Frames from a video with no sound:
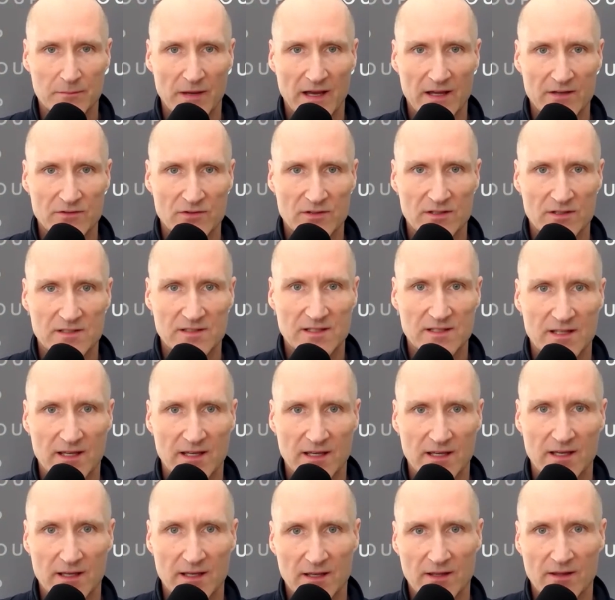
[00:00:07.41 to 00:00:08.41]
Patrick's
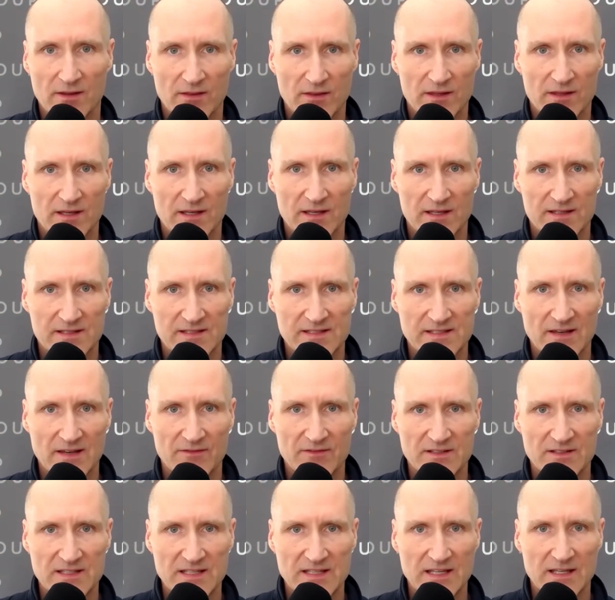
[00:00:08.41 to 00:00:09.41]
Day, the
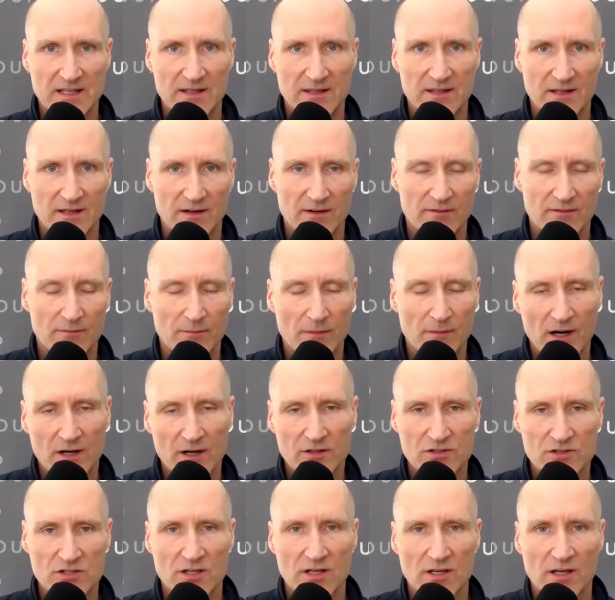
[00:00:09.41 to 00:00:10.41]
17th of
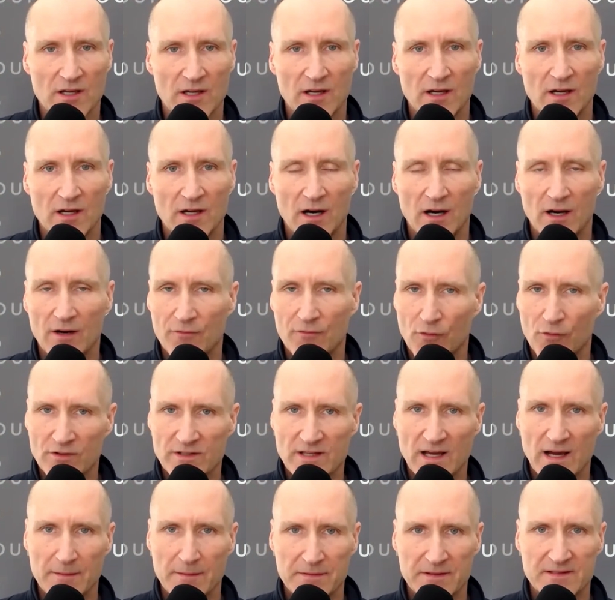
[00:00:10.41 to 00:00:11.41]
March. Our four
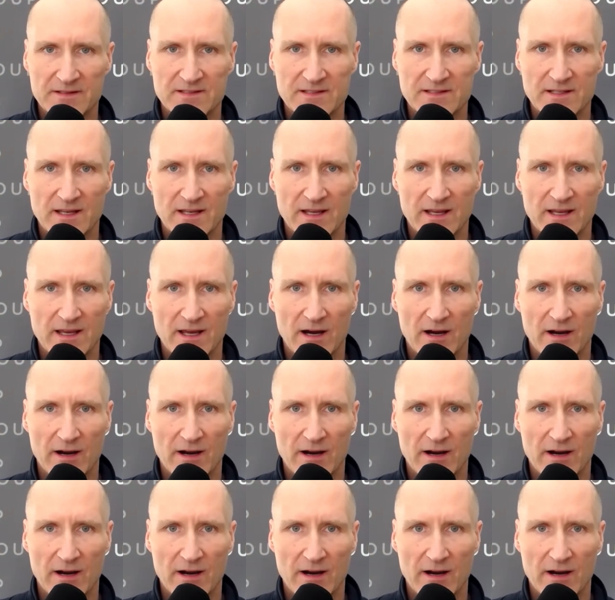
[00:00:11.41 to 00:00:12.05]
topics today are